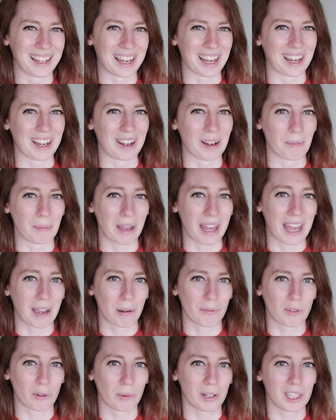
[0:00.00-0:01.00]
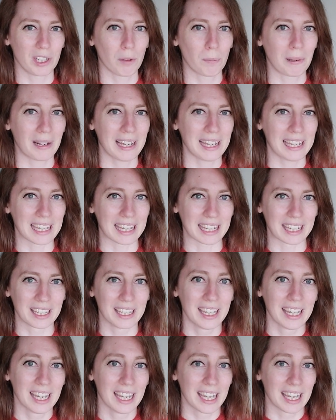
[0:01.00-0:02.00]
However, when you're playing,